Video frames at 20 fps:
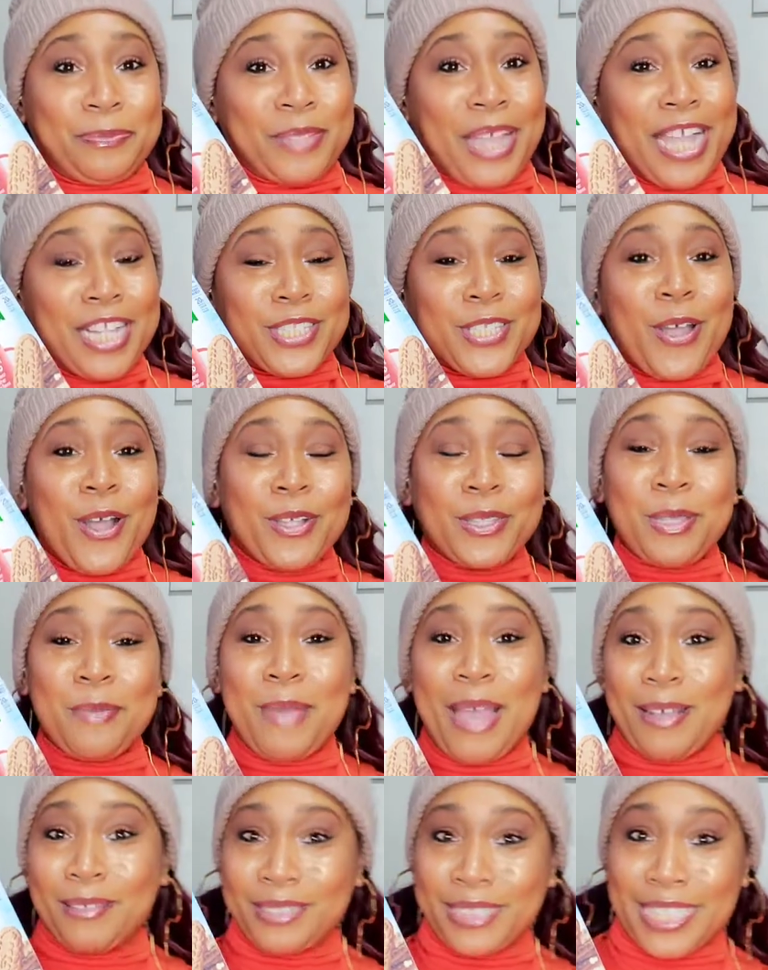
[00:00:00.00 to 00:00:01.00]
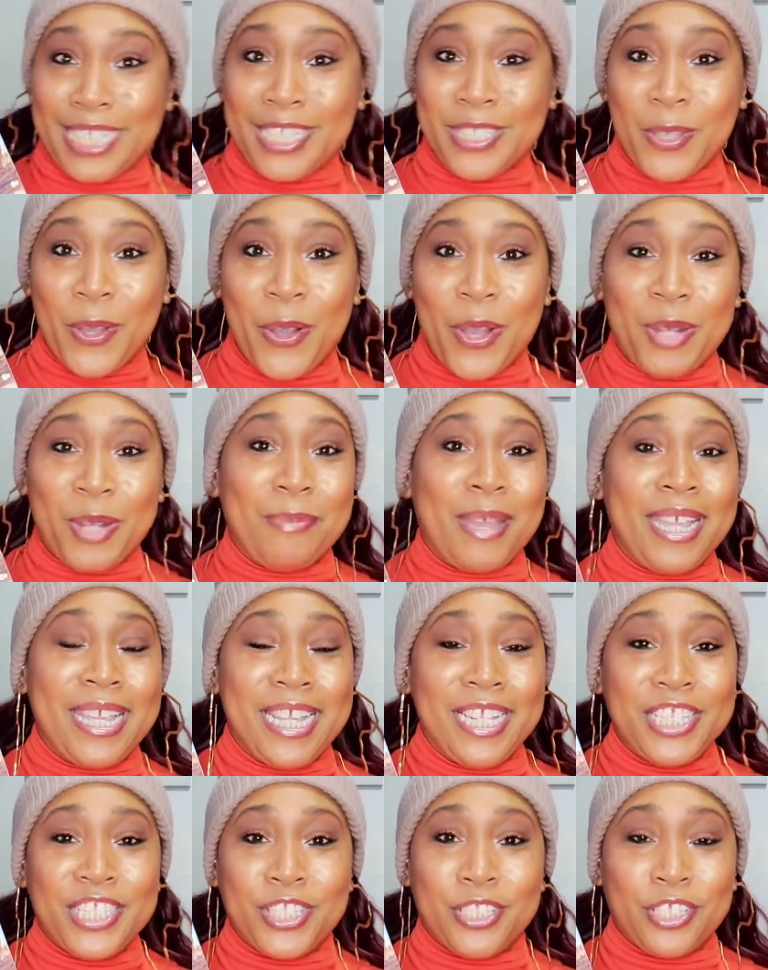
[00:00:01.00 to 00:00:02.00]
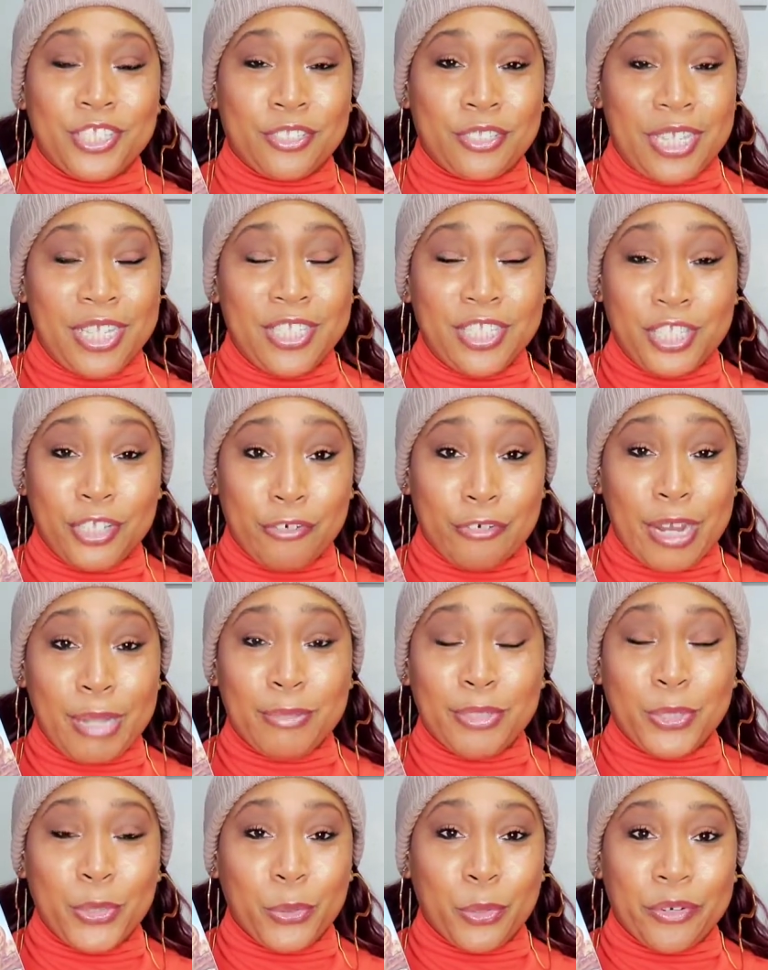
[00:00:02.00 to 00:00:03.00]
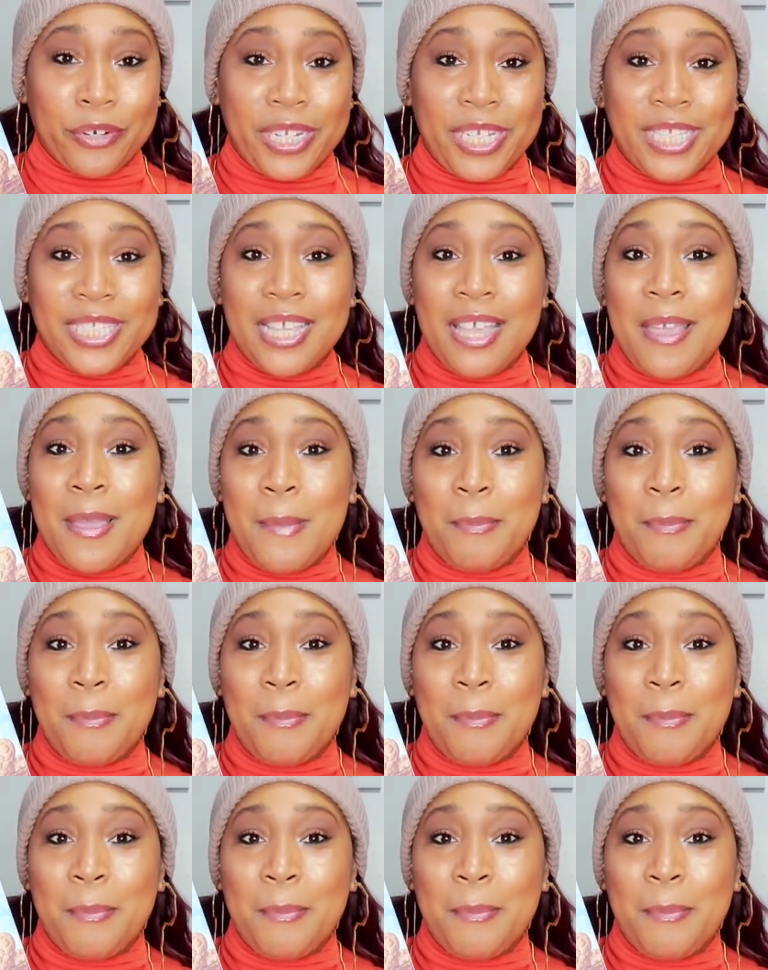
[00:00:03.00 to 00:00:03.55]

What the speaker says: I talked about these on my Instagram stories